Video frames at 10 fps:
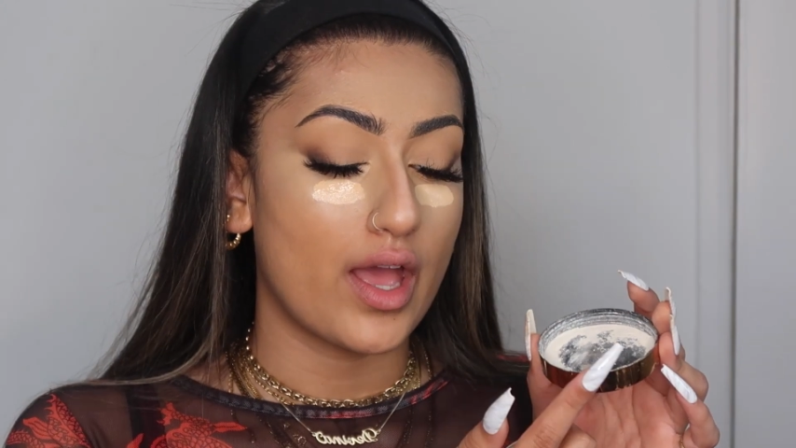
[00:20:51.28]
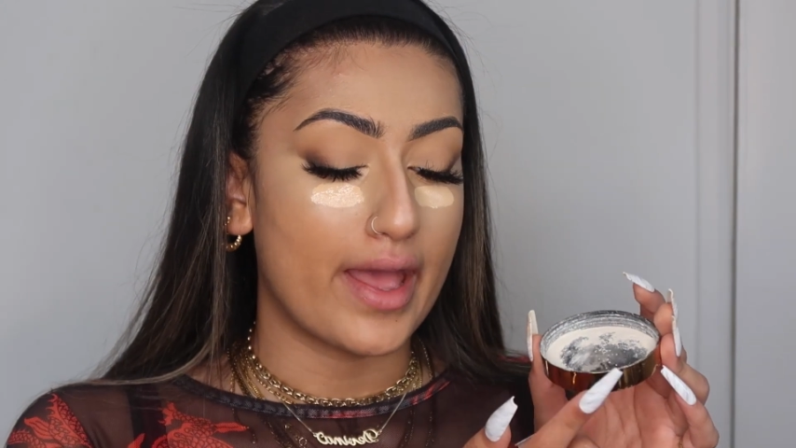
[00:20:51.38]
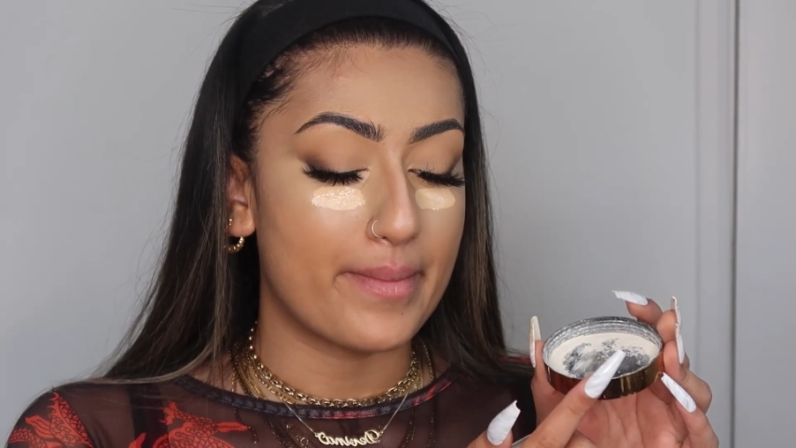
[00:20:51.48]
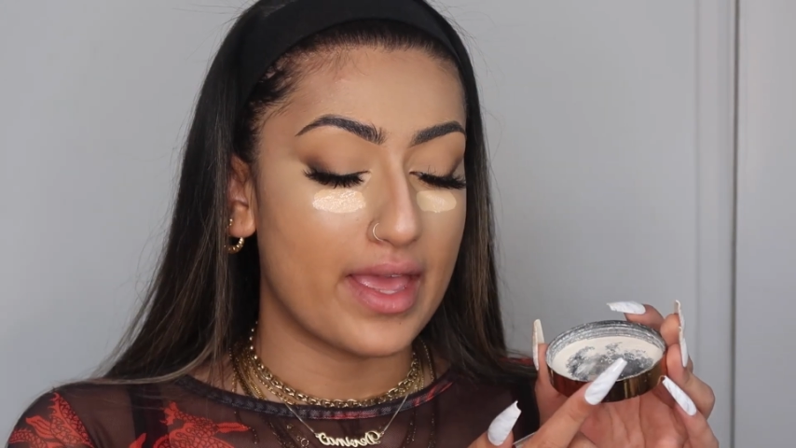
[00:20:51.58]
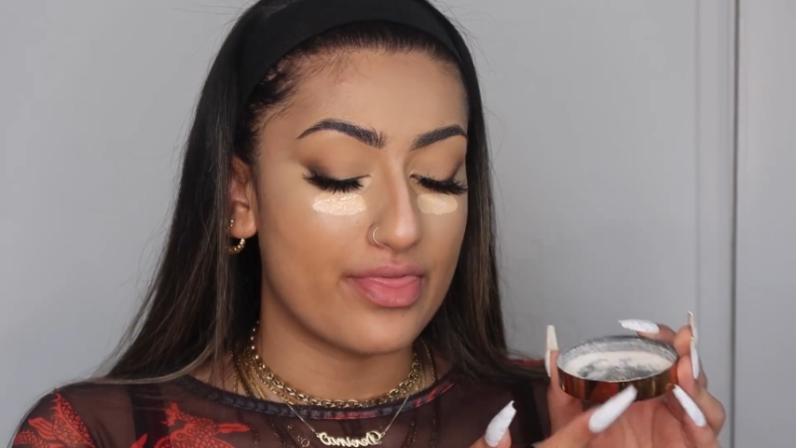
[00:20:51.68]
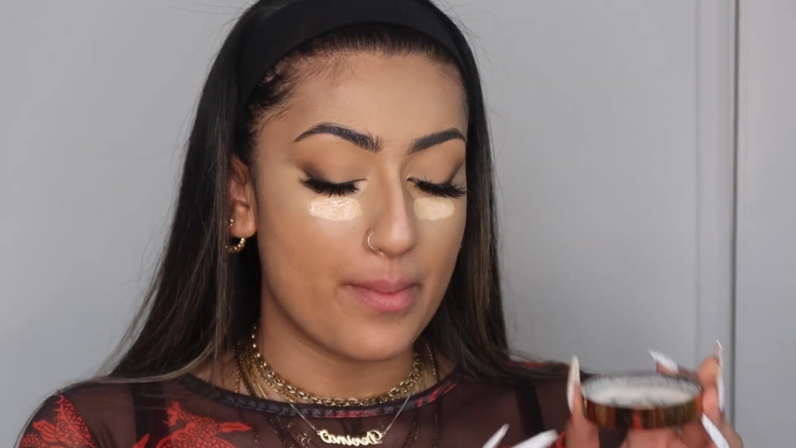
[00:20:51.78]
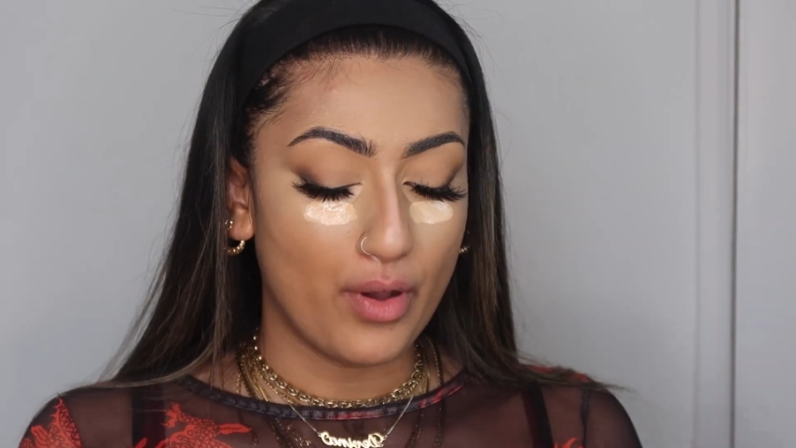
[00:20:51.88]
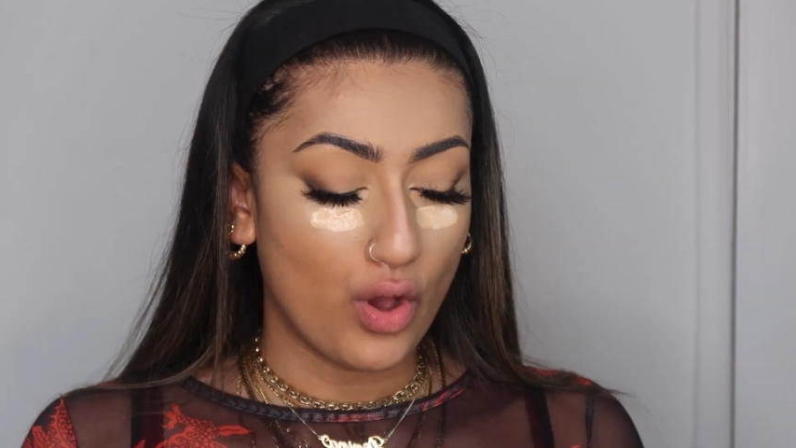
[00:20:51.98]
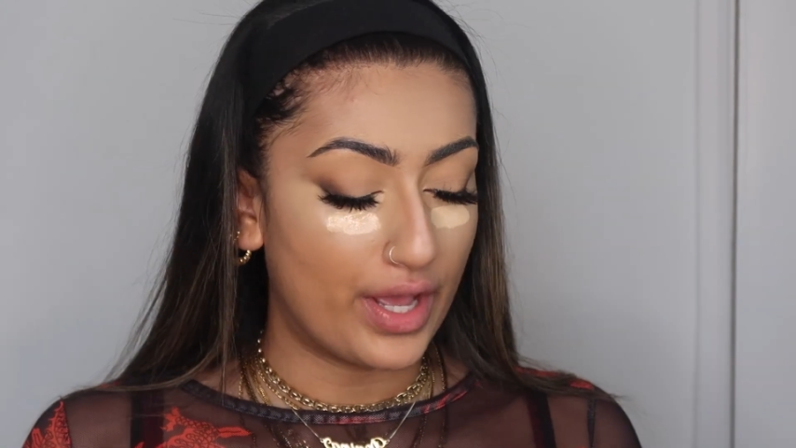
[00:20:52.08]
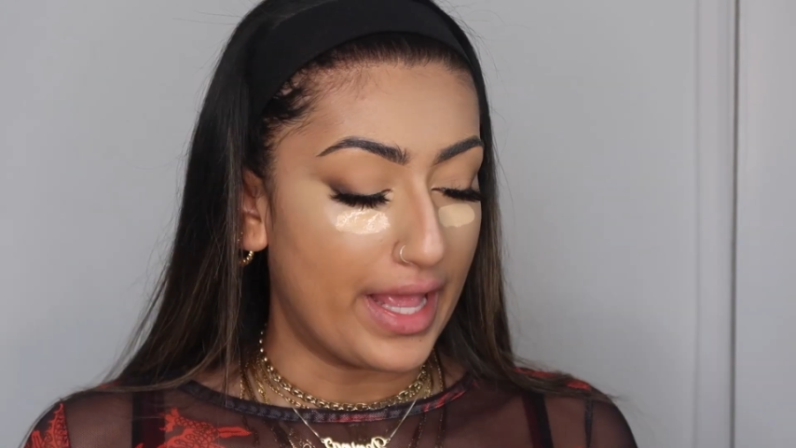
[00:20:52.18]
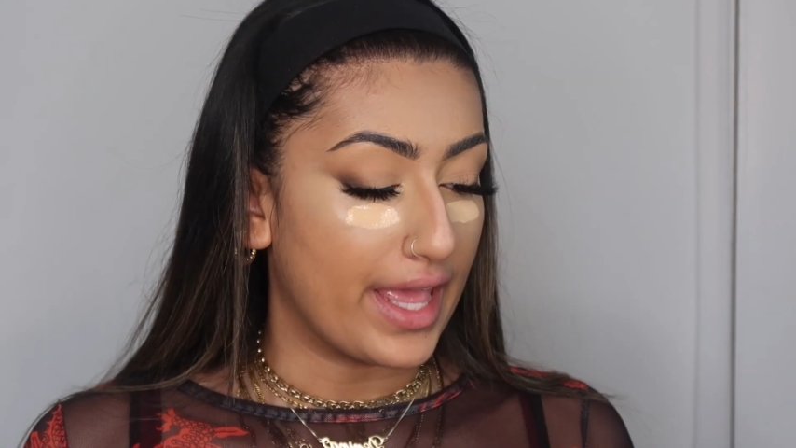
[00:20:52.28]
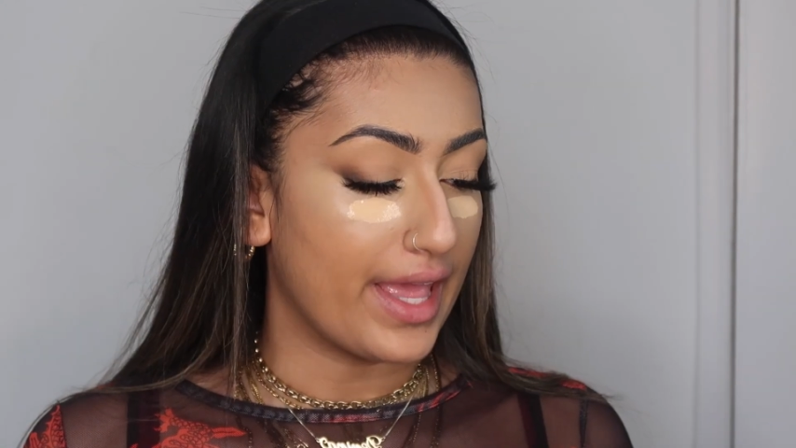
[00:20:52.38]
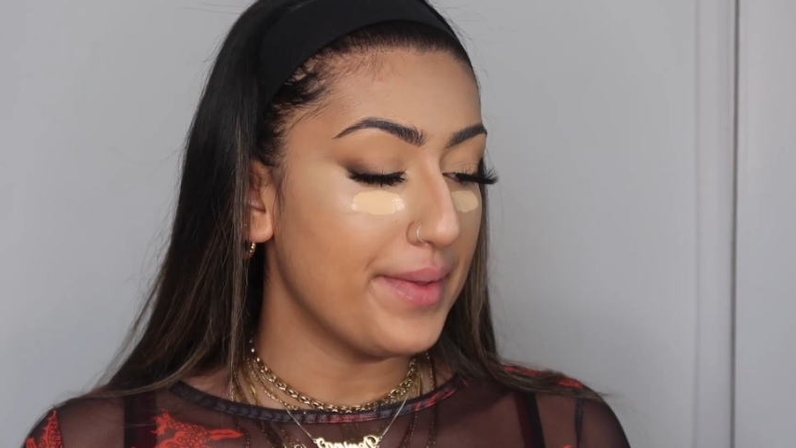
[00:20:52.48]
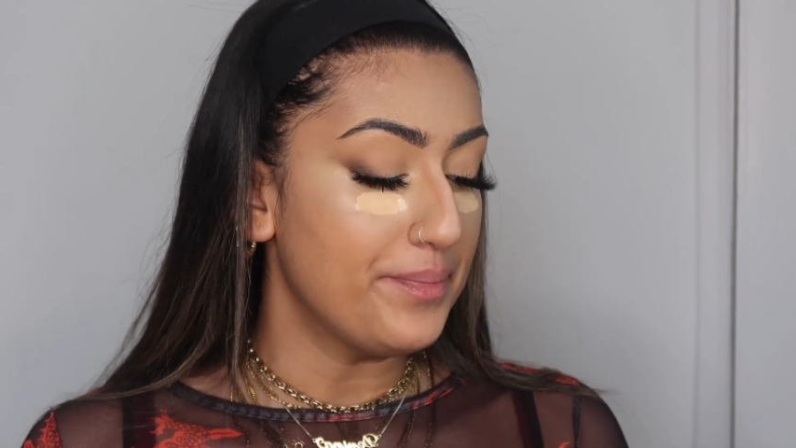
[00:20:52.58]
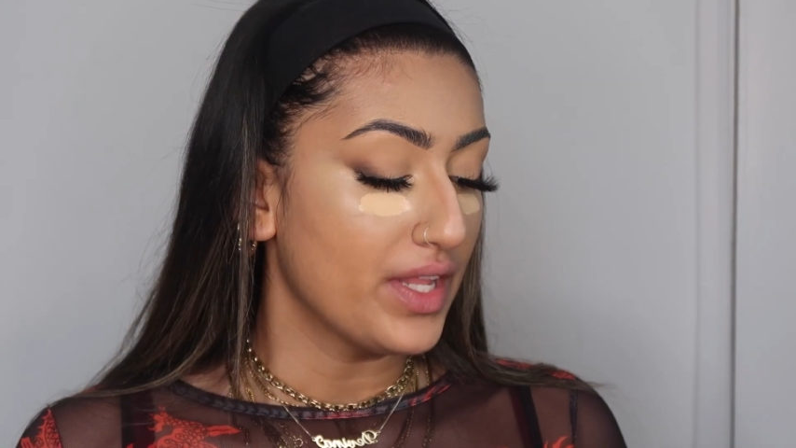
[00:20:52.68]
in the pot
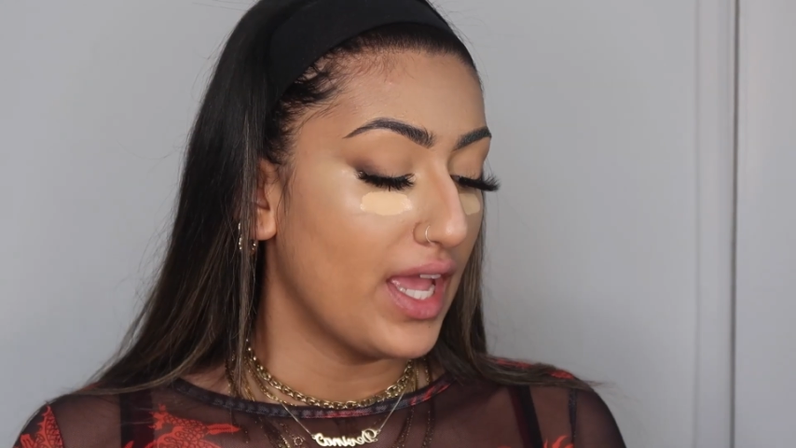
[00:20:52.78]
here.